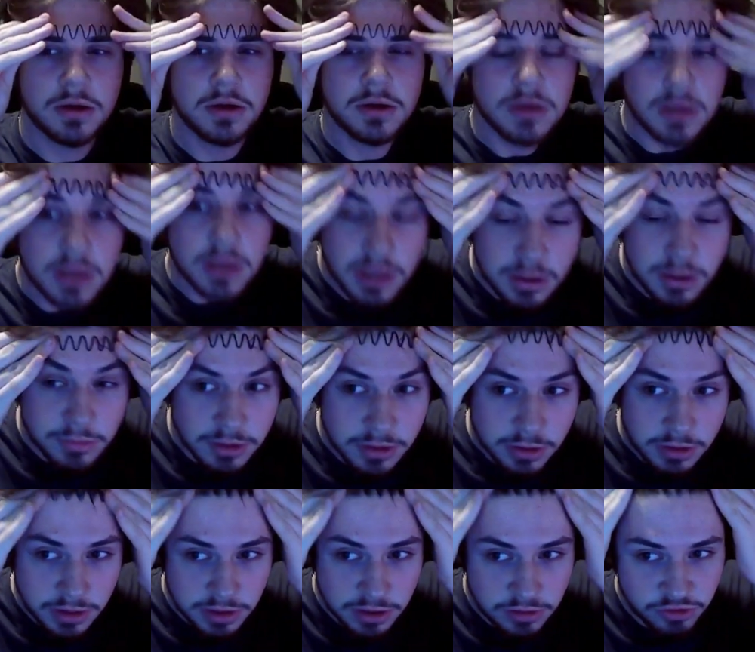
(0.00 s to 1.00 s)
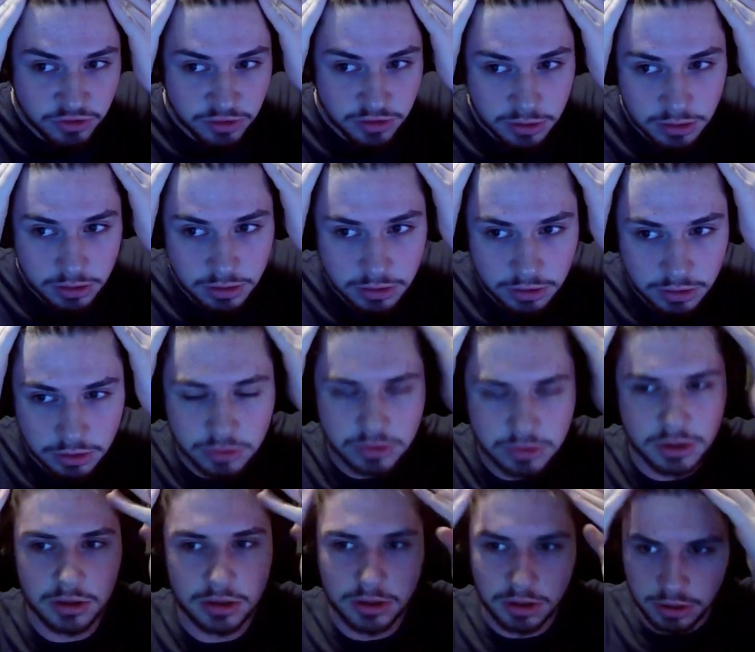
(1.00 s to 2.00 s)
Gaming Legion. You
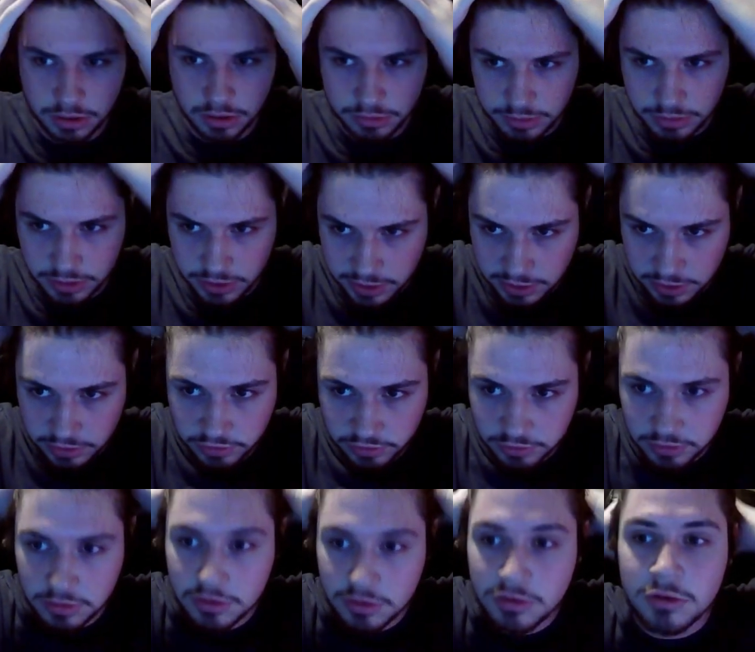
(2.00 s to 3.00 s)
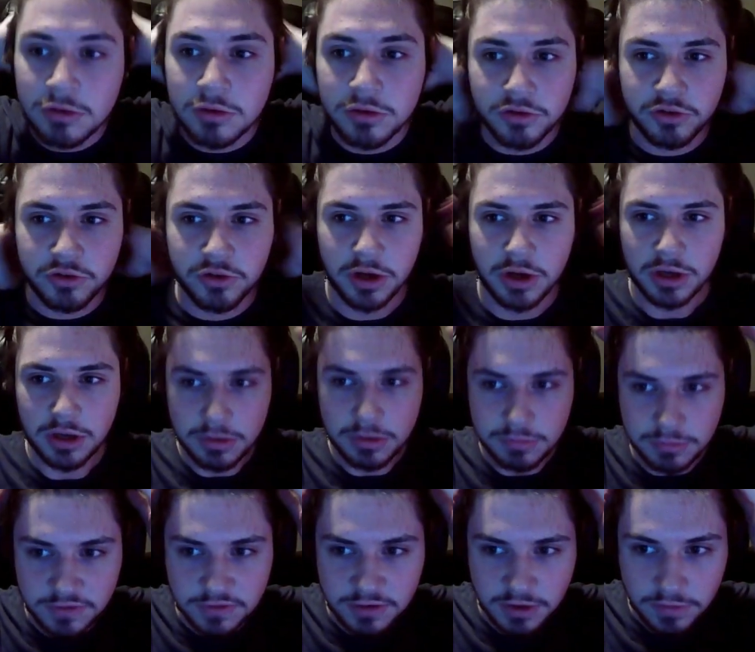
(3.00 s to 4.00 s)
can call me Legion or Jacob,
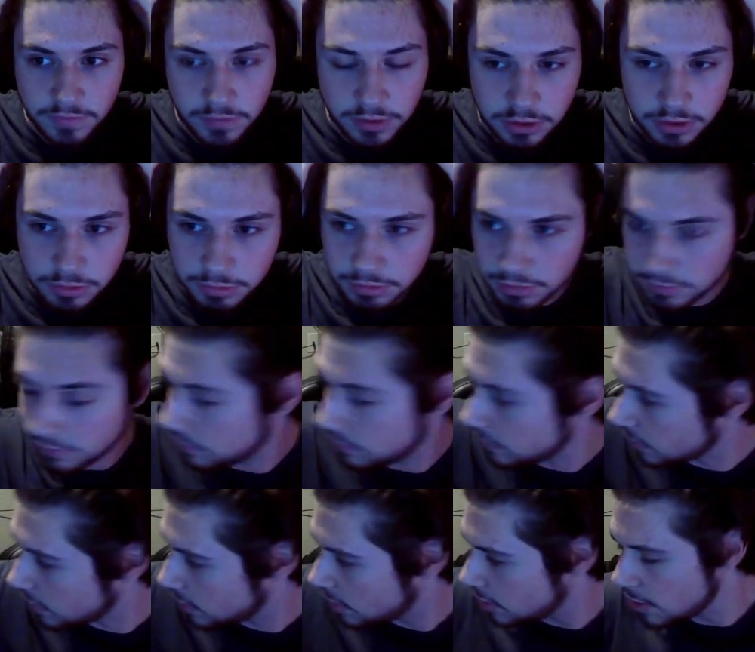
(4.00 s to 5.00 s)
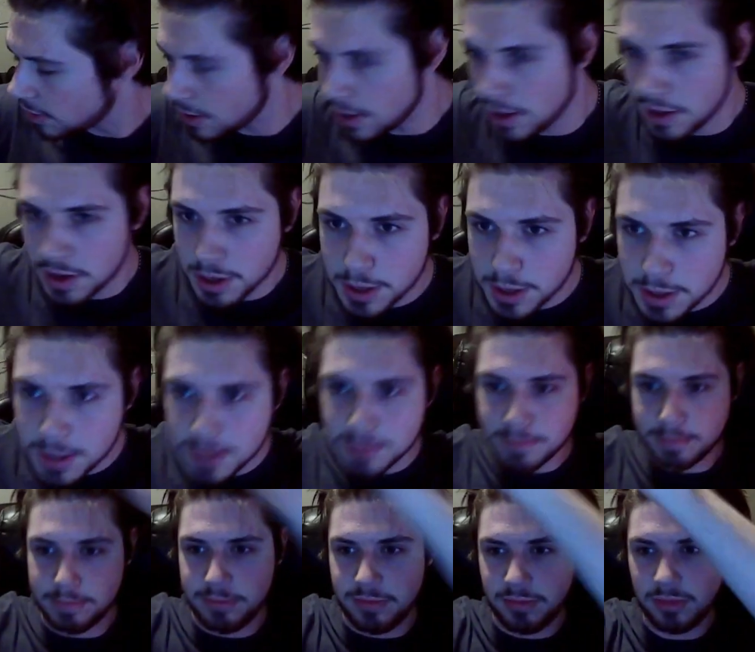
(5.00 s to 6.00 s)
whichever you prefer.
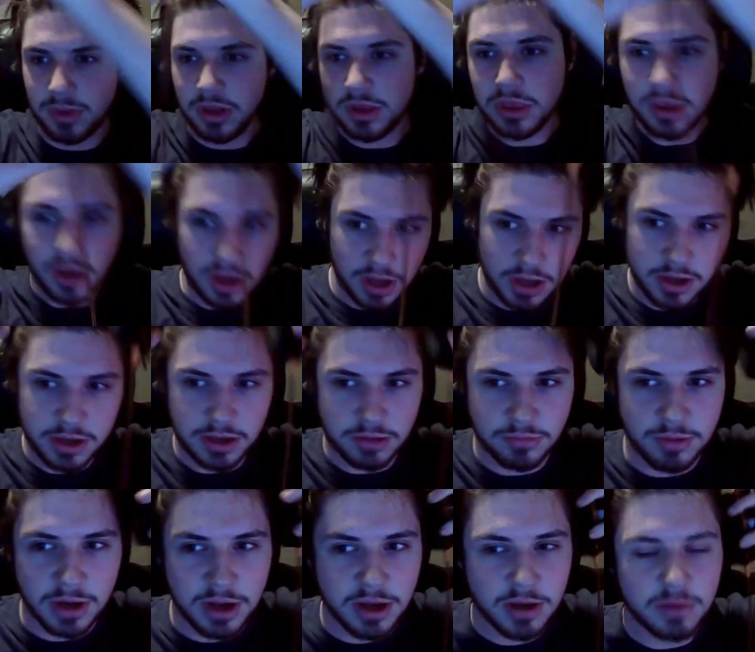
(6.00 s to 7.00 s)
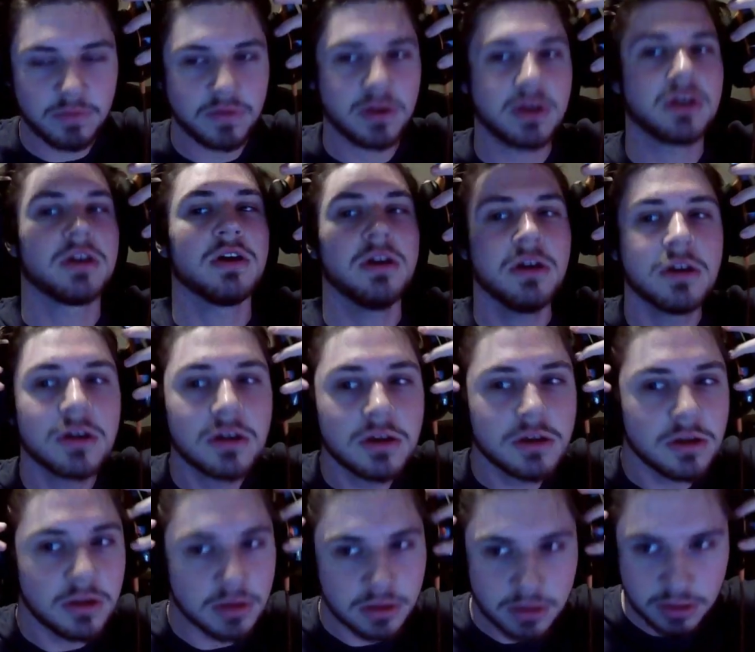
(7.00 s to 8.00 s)
I am having
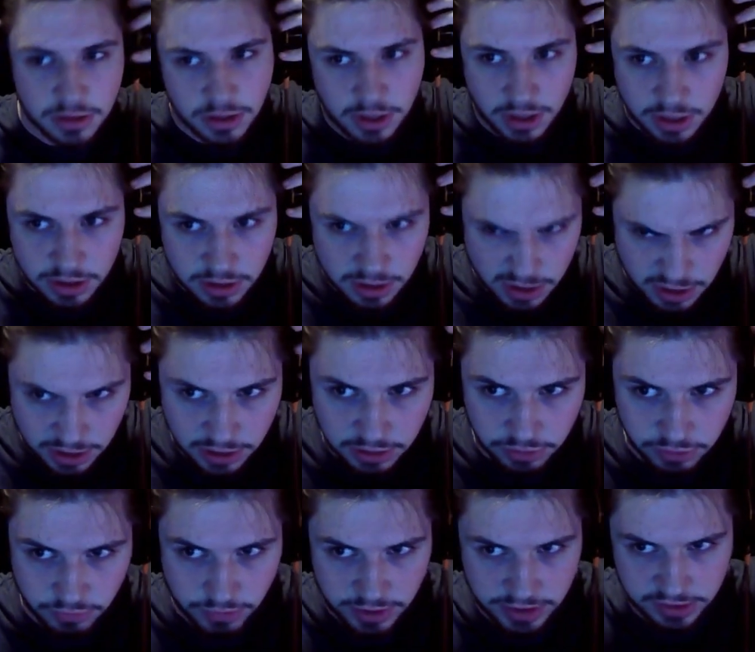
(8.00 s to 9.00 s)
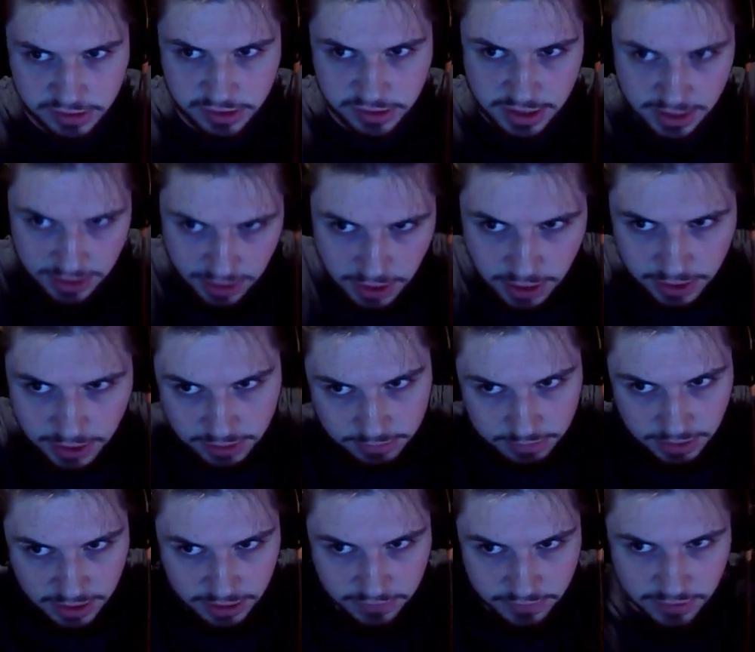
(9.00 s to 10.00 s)
a great day. I'm
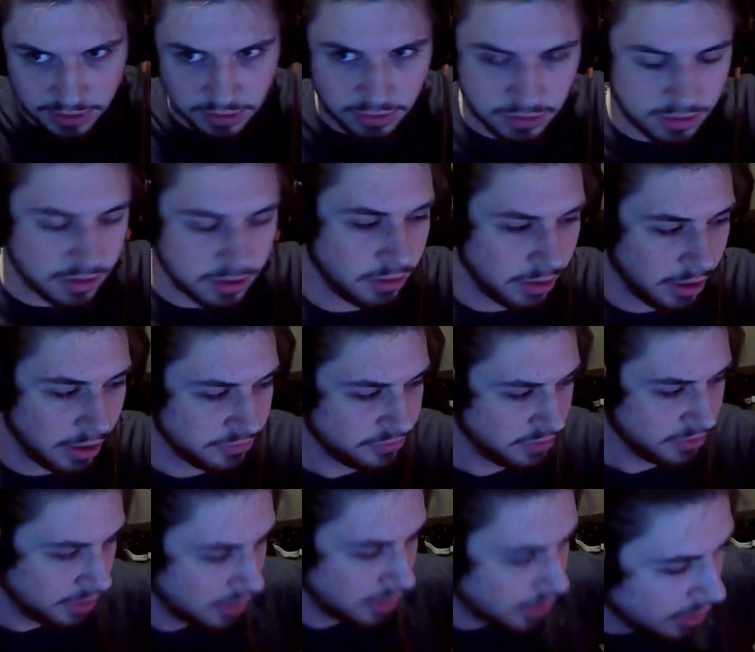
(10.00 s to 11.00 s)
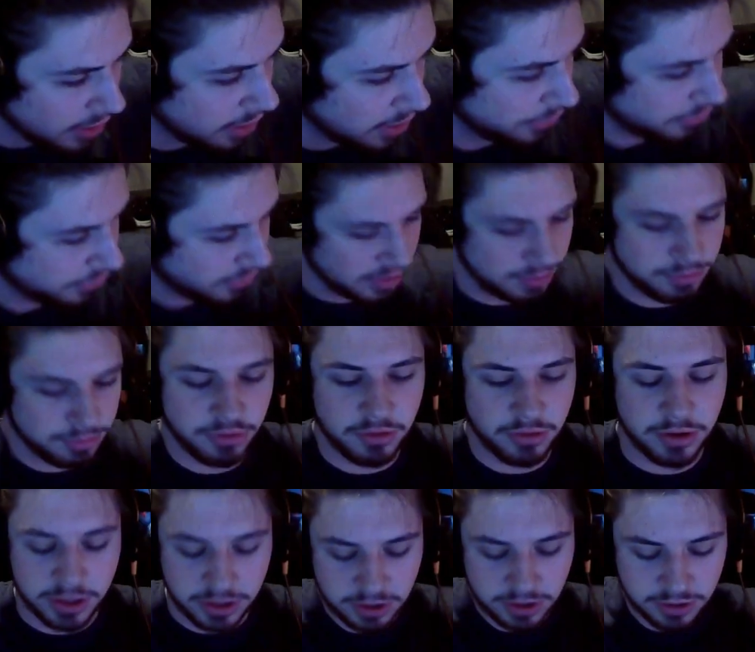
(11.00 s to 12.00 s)
having, or I'll say a
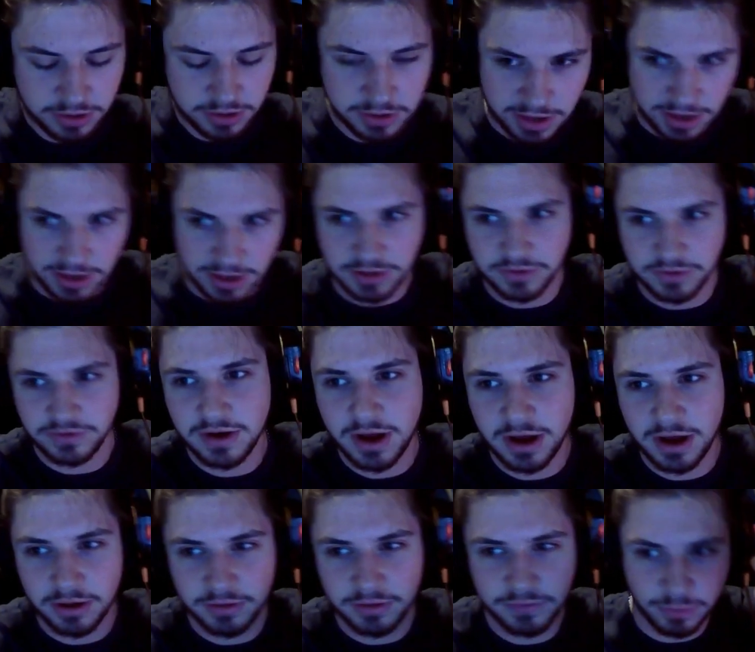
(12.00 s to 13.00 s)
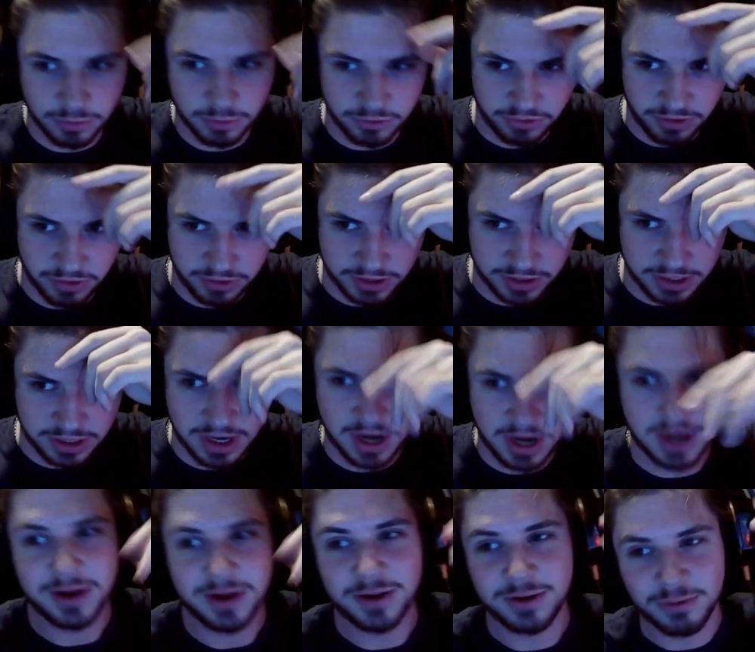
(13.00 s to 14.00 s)
pretty good day. It is not, unfortunately,
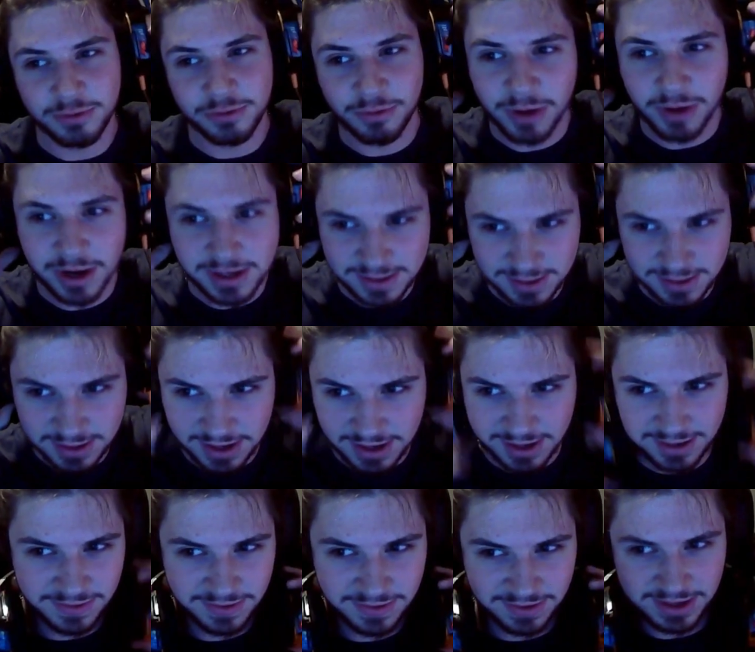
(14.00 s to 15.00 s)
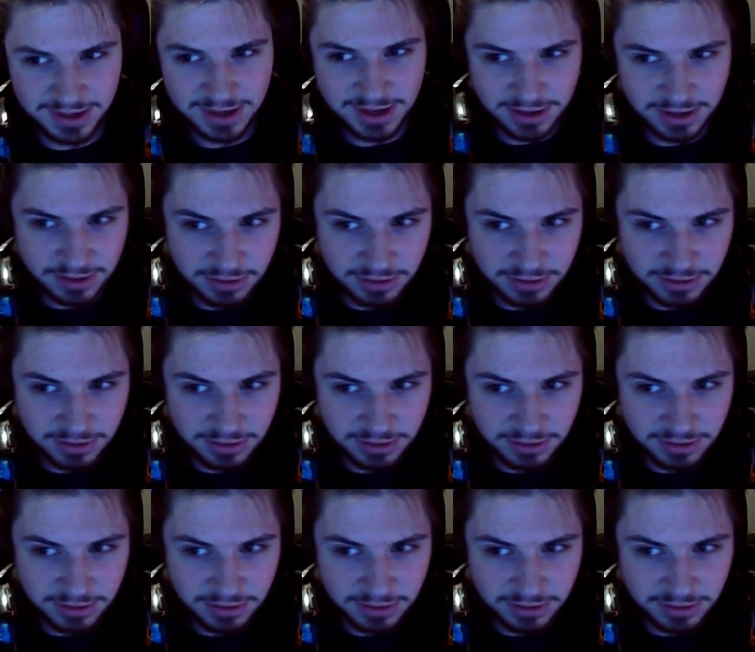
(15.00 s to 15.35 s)
not a great day today.